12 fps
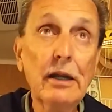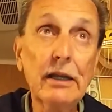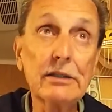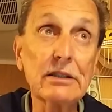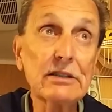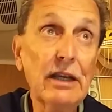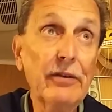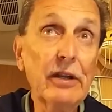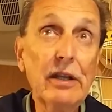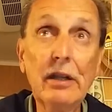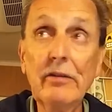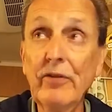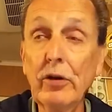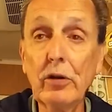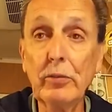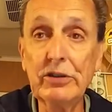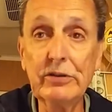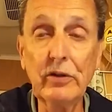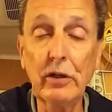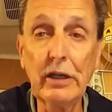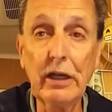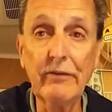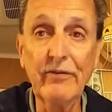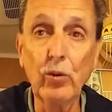It's a 17-footer, but you've only
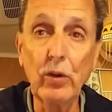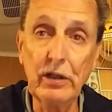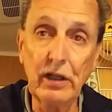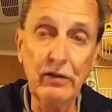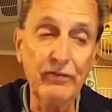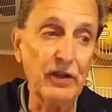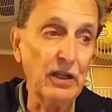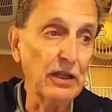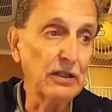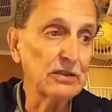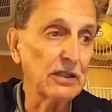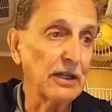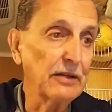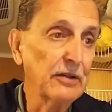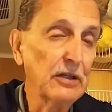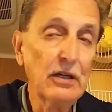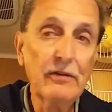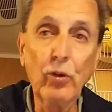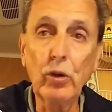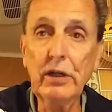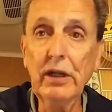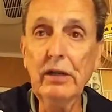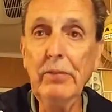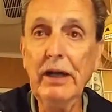got 14 feet inside.
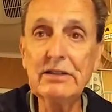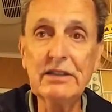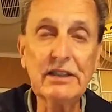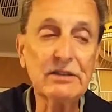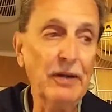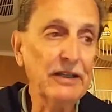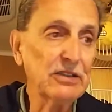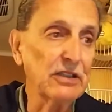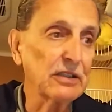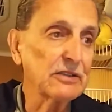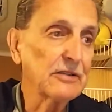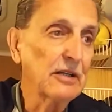14 by 6 by 6.